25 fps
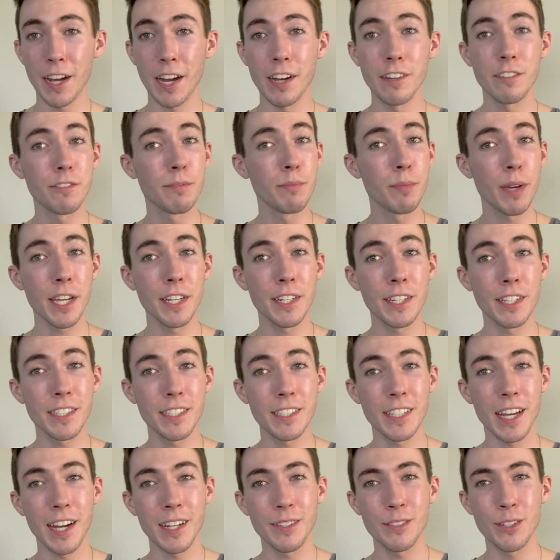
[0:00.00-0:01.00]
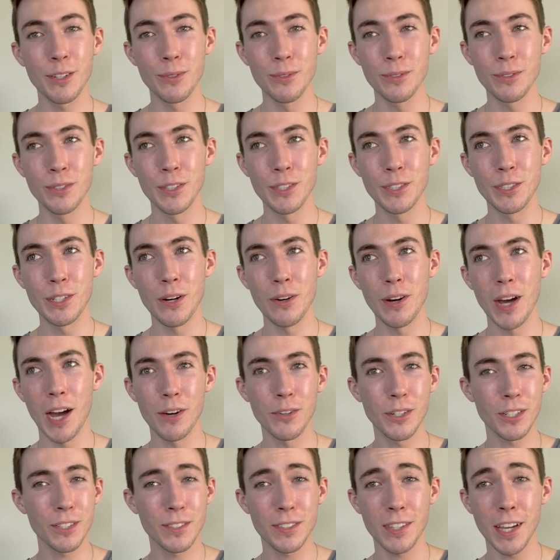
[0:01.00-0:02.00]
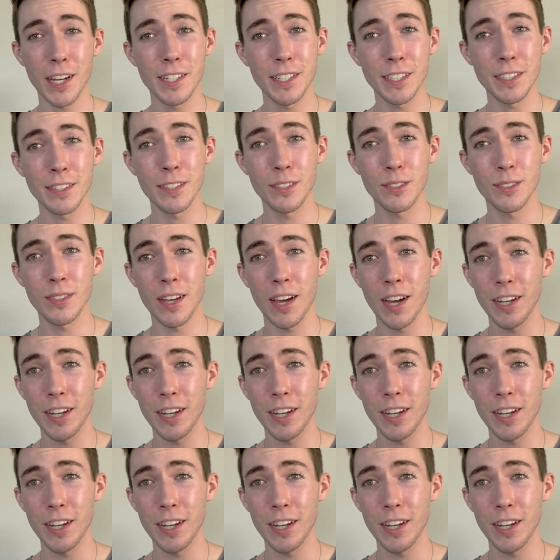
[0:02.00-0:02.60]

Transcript: I've made it. I don't really know how exciting this